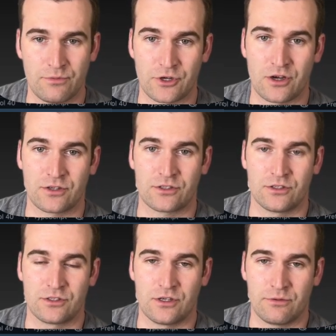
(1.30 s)
I'm Ross,
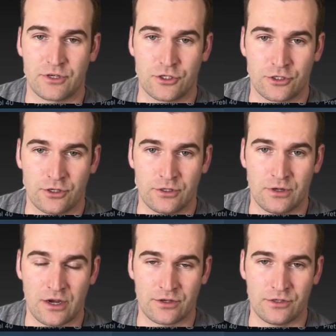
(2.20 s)
and today I'm going to show
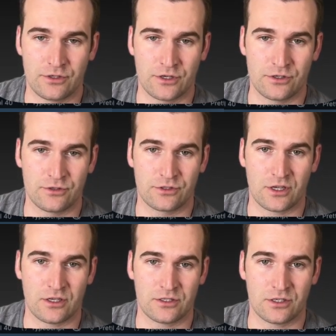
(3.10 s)
you how you can use
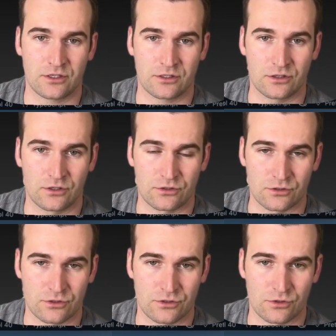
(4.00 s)
async
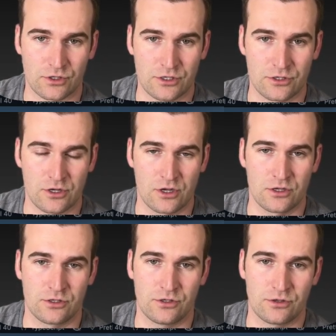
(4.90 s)
local storage
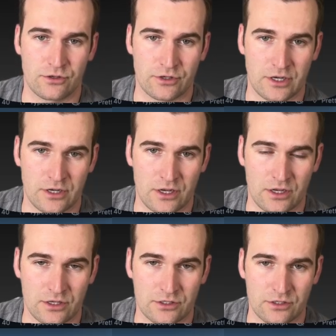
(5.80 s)
to create
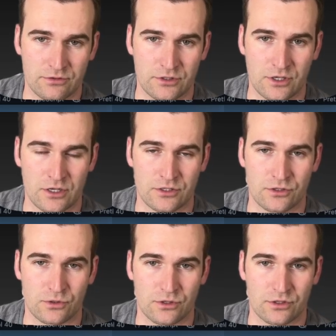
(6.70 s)
a server-side
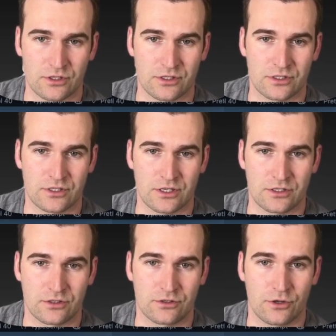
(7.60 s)
store that
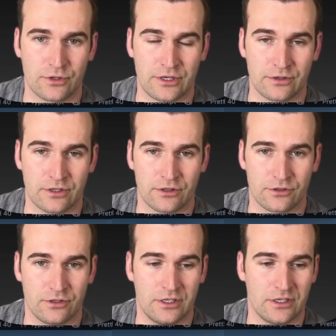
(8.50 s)
stays coherent
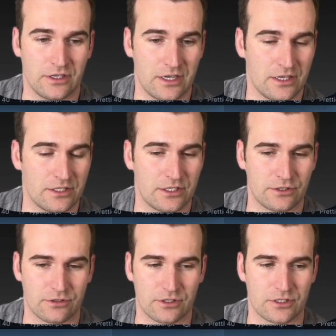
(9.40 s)
in an
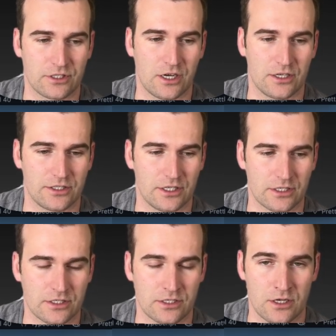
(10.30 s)
asynchronous
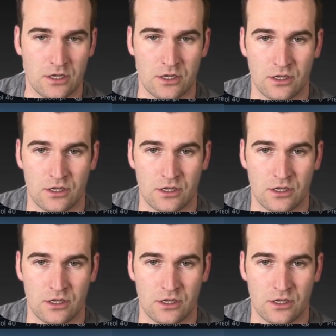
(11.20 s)
context.